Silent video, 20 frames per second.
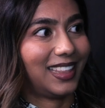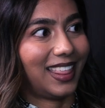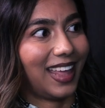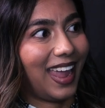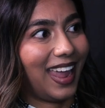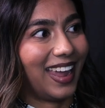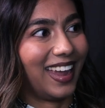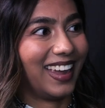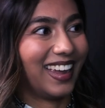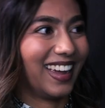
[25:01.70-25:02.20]

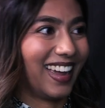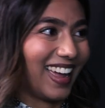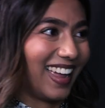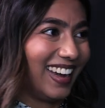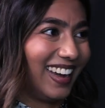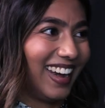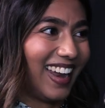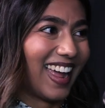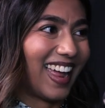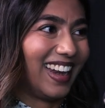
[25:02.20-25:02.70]
thing
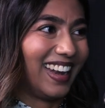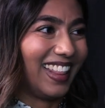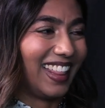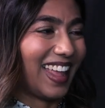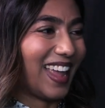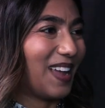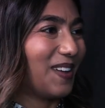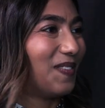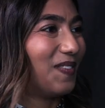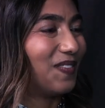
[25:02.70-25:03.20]
and
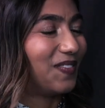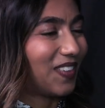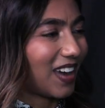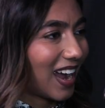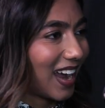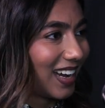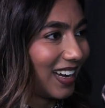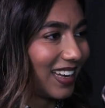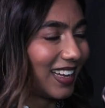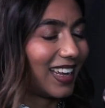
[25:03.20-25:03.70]
they
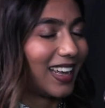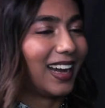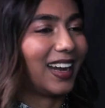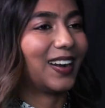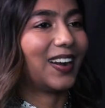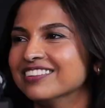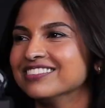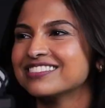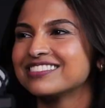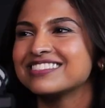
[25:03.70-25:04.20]
find
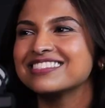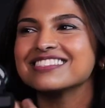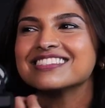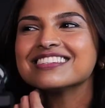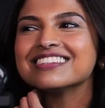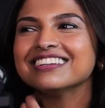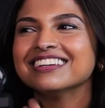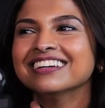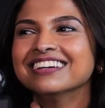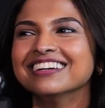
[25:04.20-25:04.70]
it
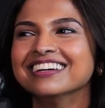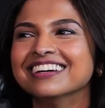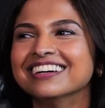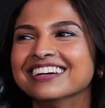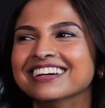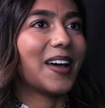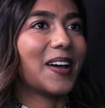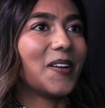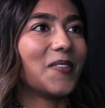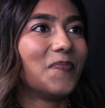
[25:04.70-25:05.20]

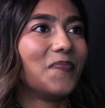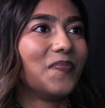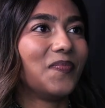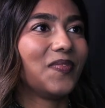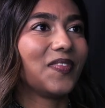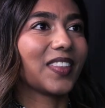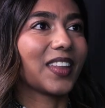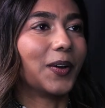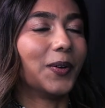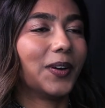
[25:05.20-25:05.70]

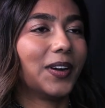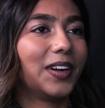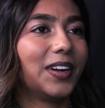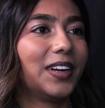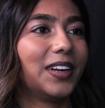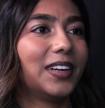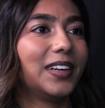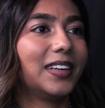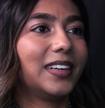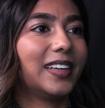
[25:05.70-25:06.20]

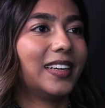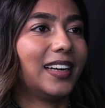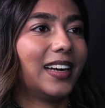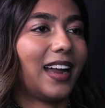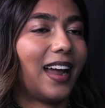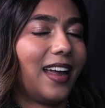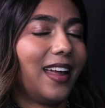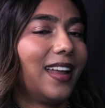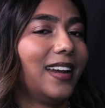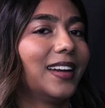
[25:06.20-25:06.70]
or
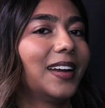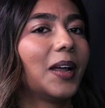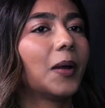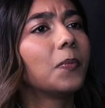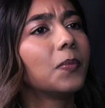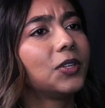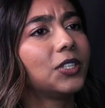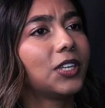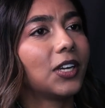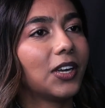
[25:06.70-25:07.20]
I end
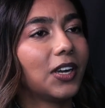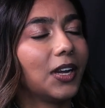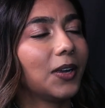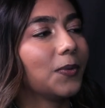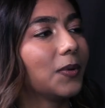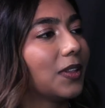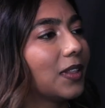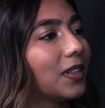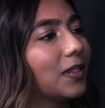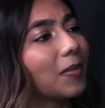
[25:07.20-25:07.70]
up sharing
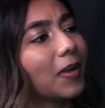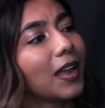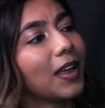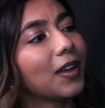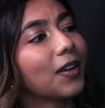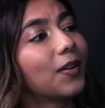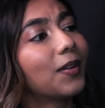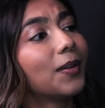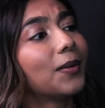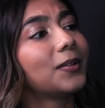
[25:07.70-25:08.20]
with
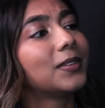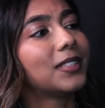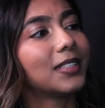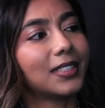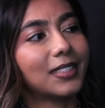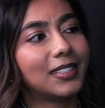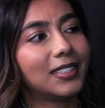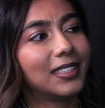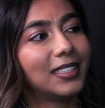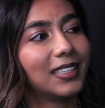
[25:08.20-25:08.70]
my
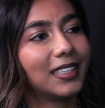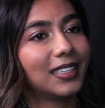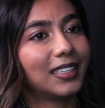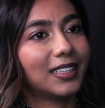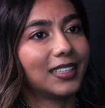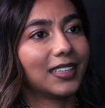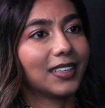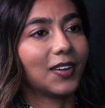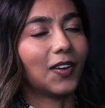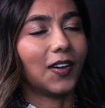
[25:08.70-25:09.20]
closest
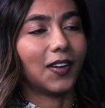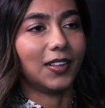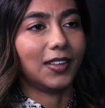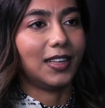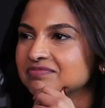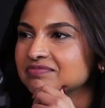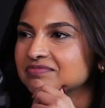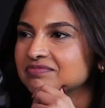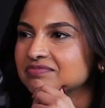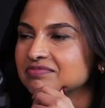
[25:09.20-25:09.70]

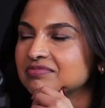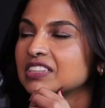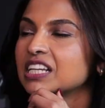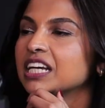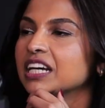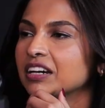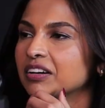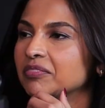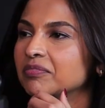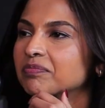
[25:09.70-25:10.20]
colleagues
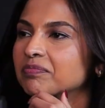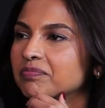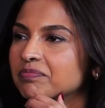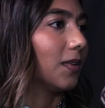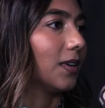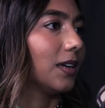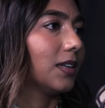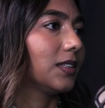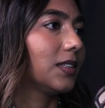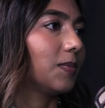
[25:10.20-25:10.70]
and
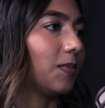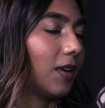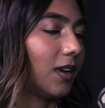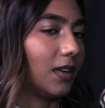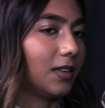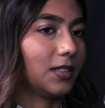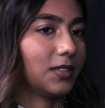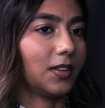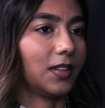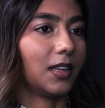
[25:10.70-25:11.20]
word
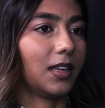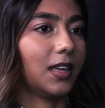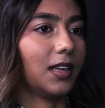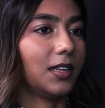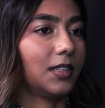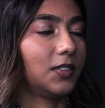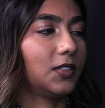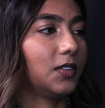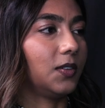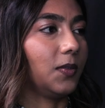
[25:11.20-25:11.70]
spreads, or the
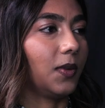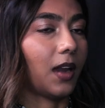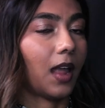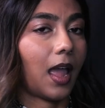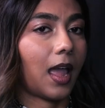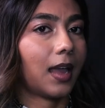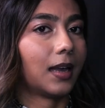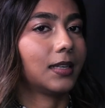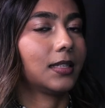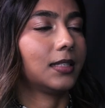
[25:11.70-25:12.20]
kids do an
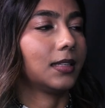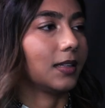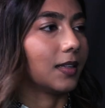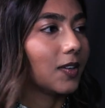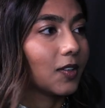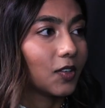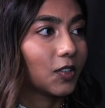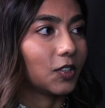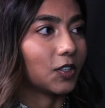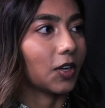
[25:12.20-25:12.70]

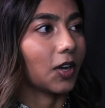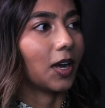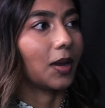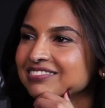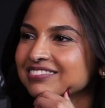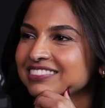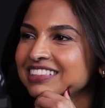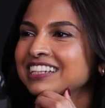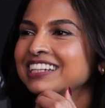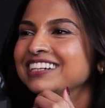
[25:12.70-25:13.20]
excellent
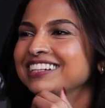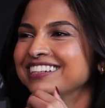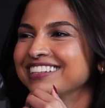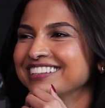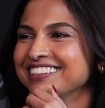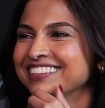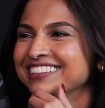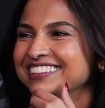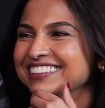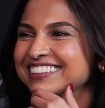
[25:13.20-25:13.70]
job of
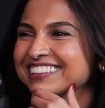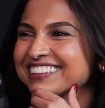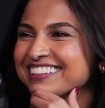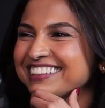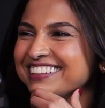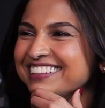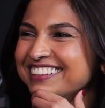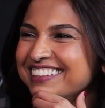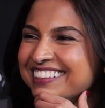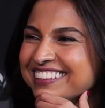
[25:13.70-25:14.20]
telling
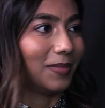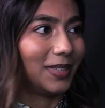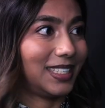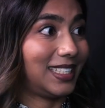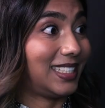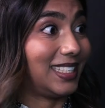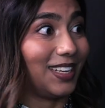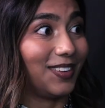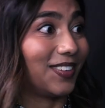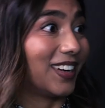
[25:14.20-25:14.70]
everyone what
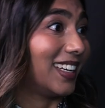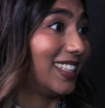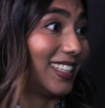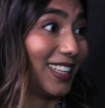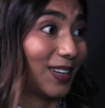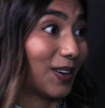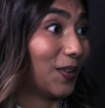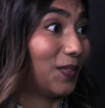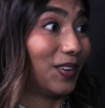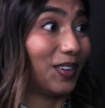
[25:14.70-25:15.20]
Miss Siva
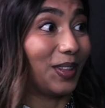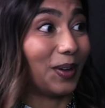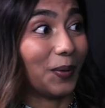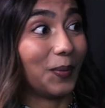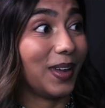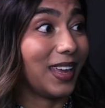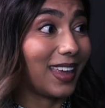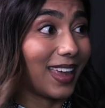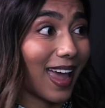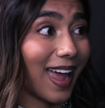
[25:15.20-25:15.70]
did over the
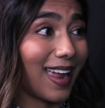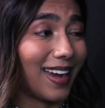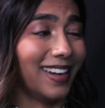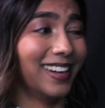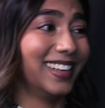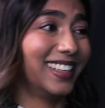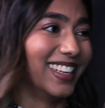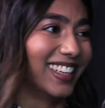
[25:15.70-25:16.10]
weekend,